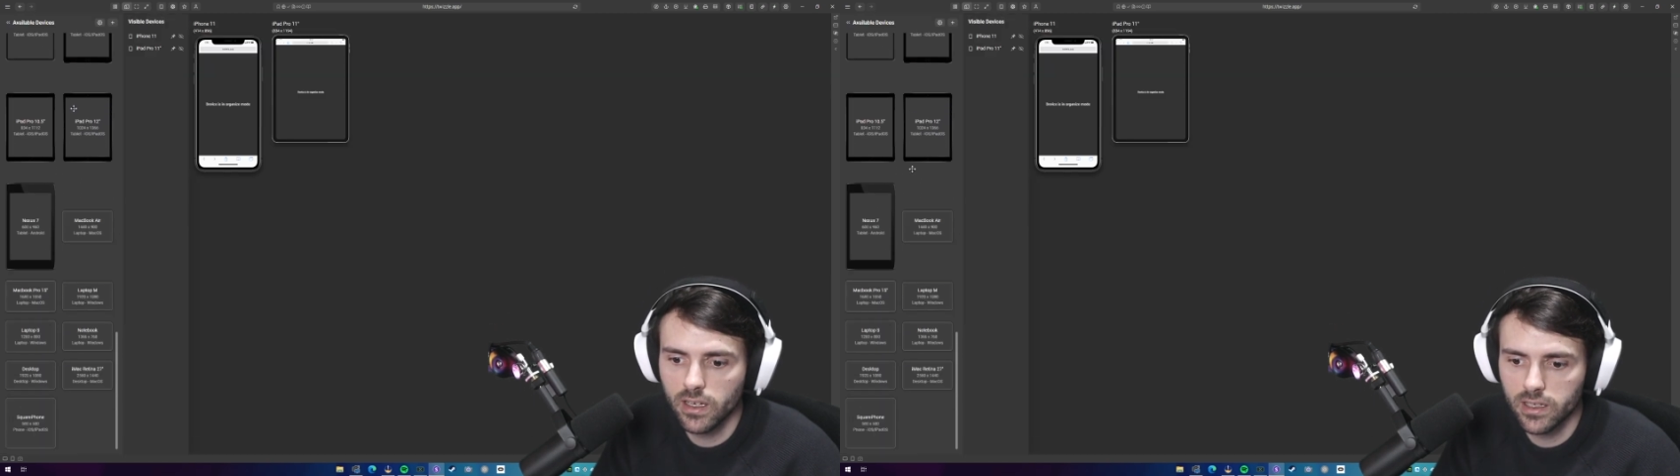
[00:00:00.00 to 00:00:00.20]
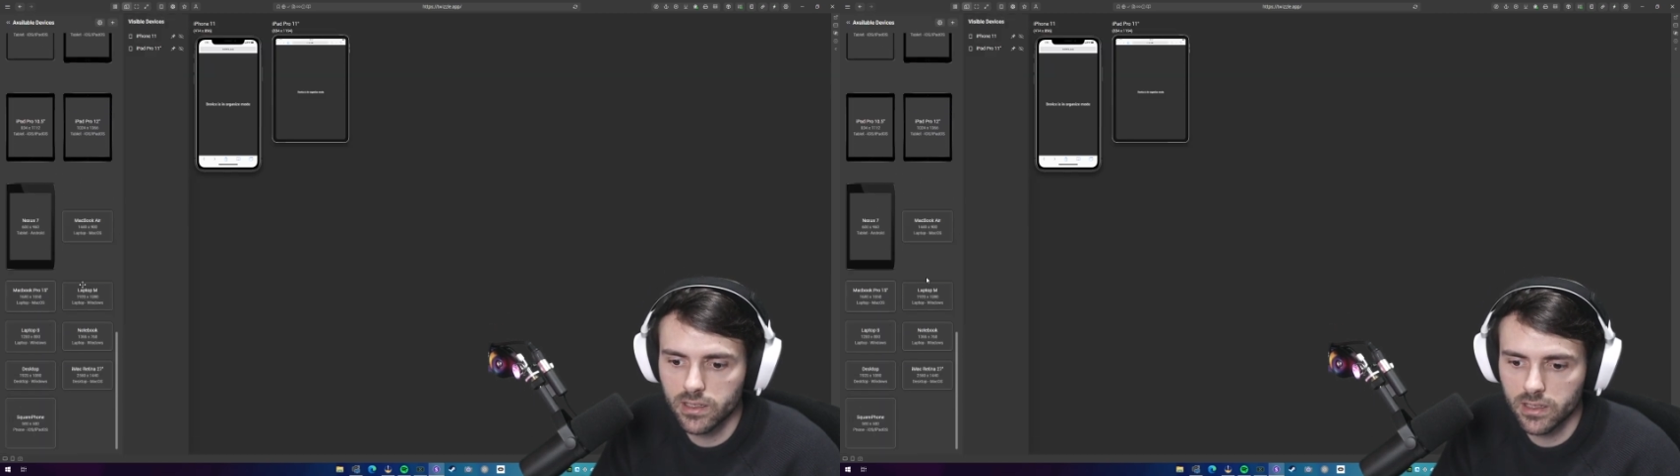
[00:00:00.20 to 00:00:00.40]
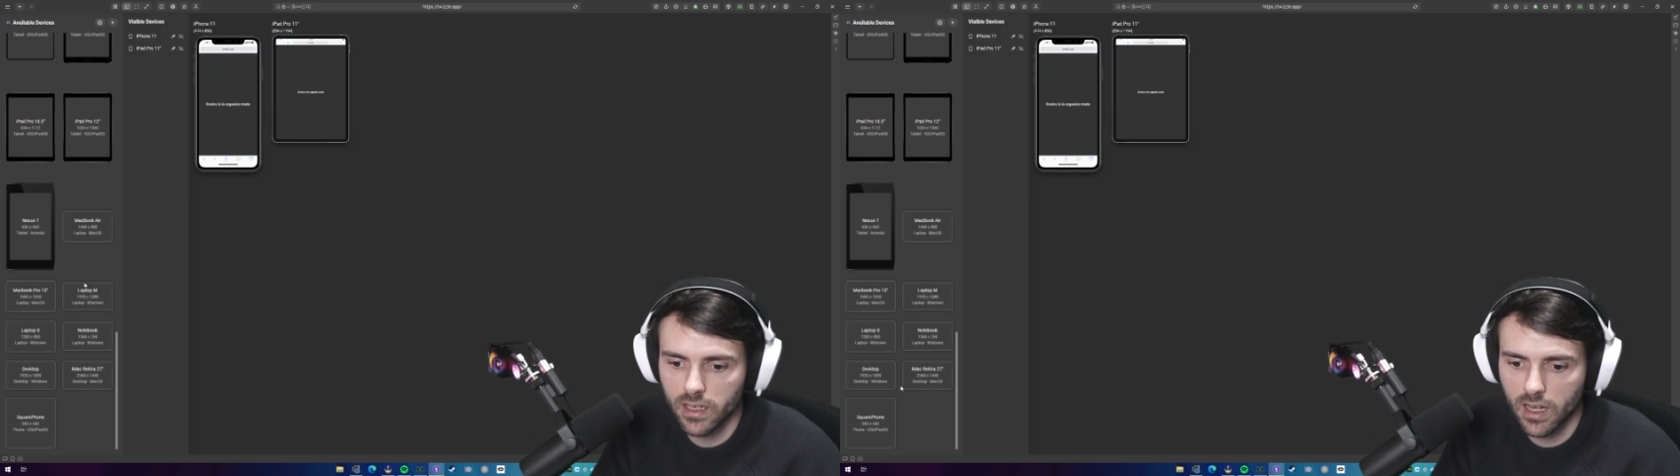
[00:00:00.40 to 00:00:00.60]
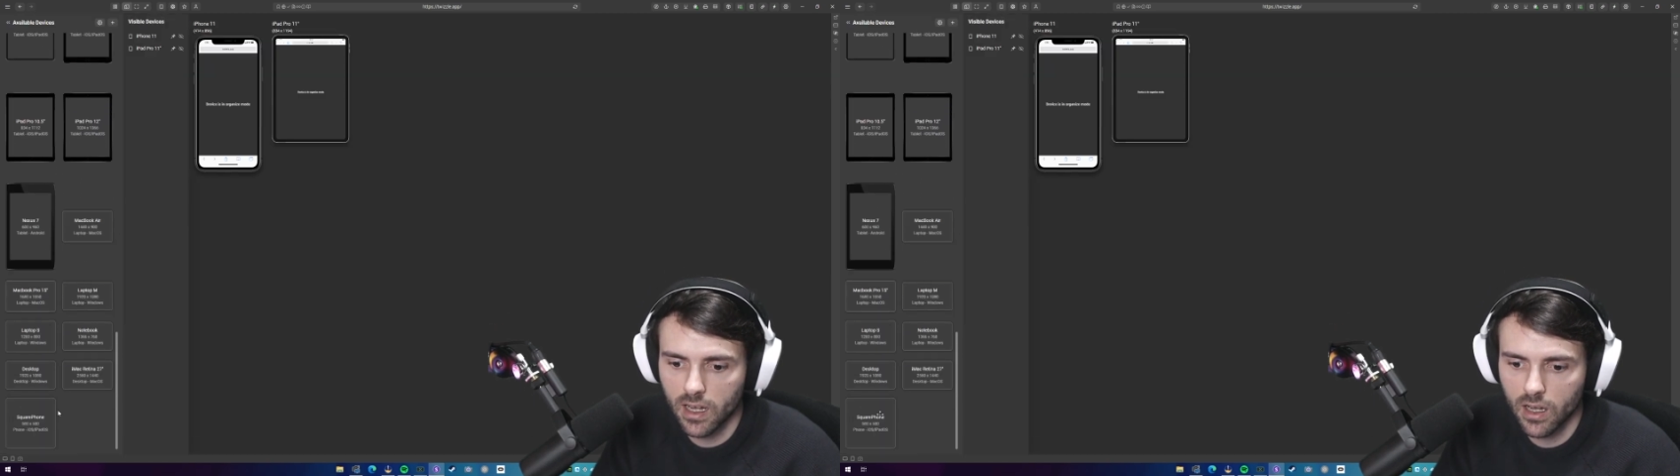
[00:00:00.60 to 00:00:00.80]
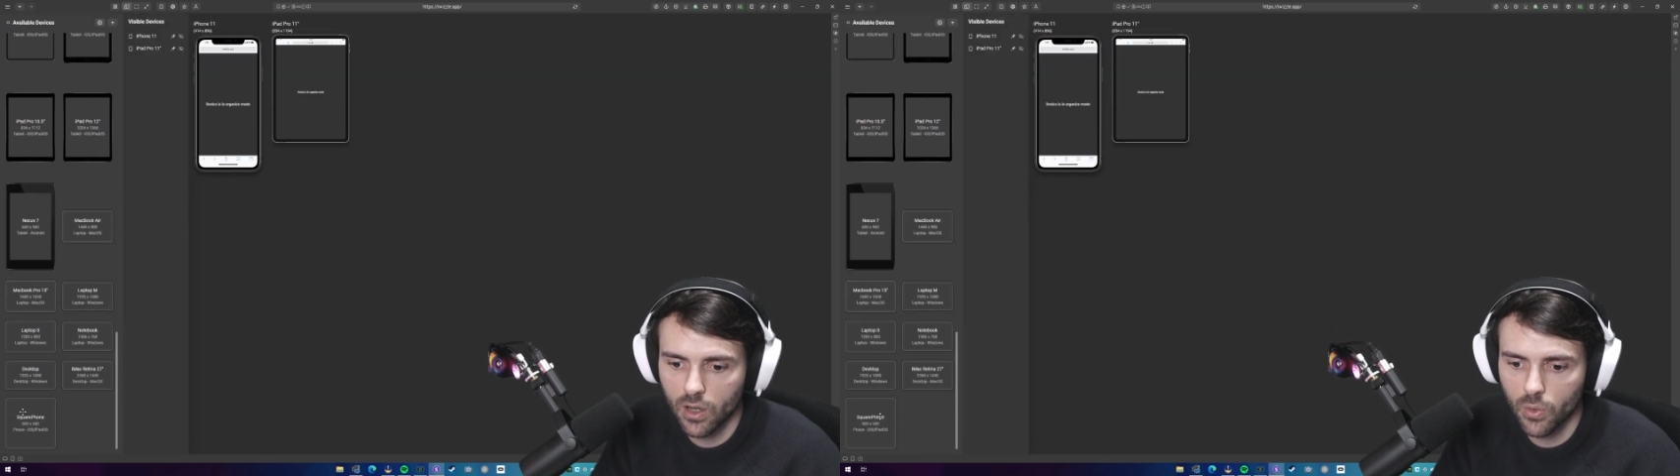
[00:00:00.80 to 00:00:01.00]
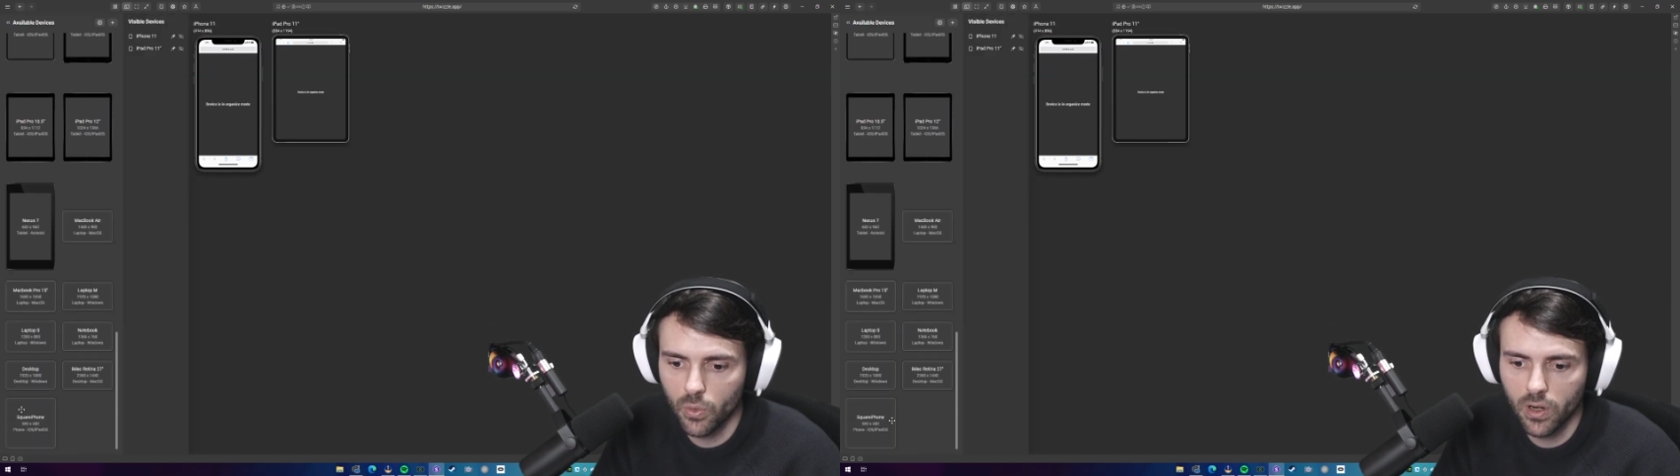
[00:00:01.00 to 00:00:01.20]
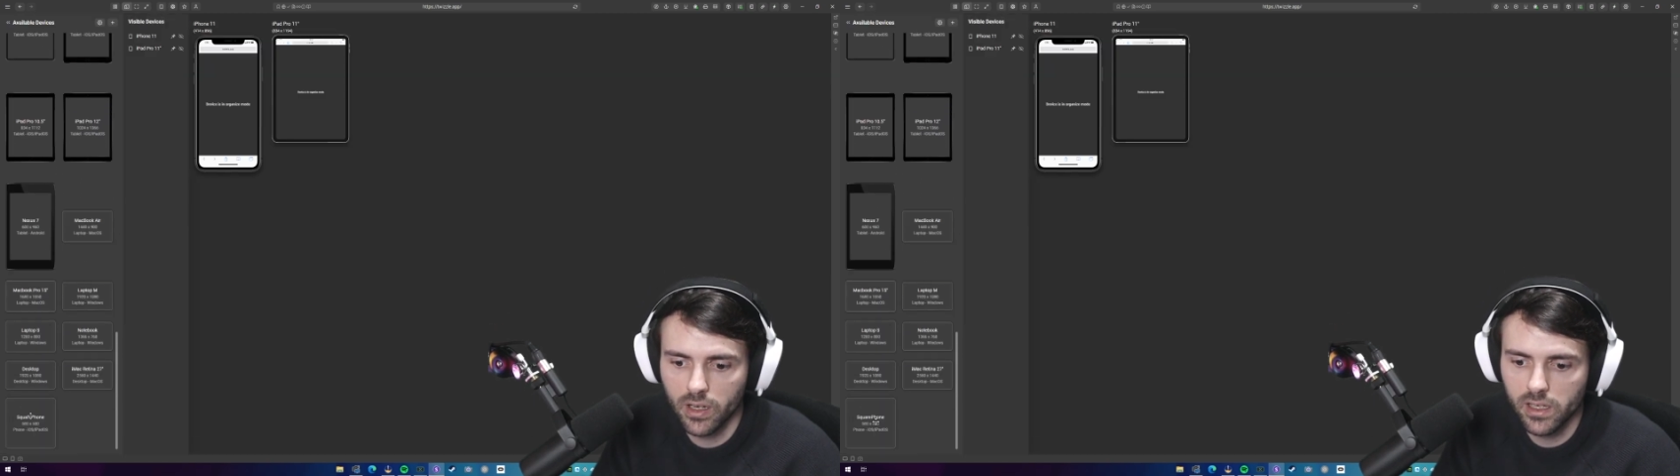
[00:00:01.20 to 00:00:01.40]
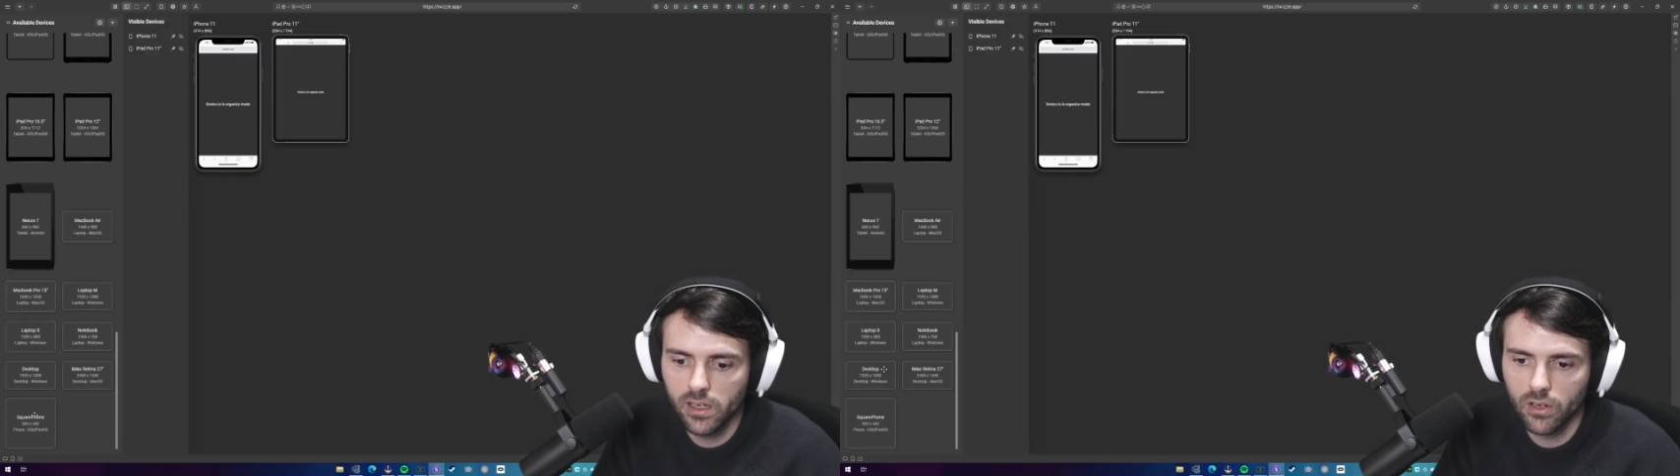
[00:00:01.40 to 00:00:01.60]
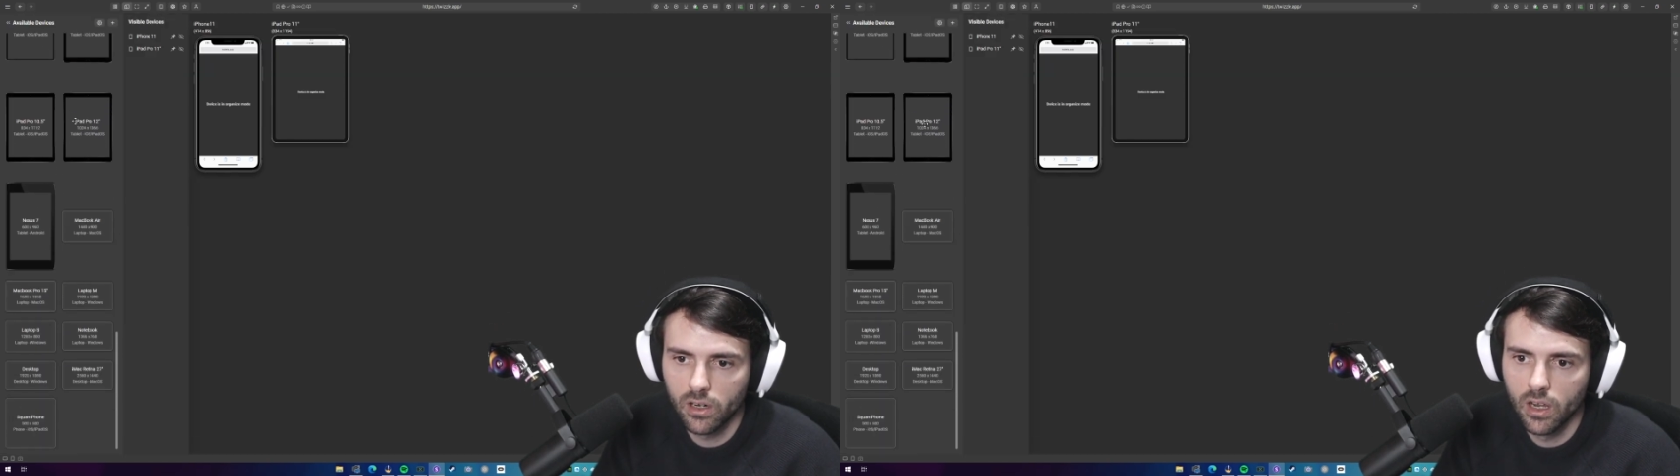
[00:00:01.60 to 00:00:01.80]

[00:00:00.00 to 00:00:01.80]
is now here.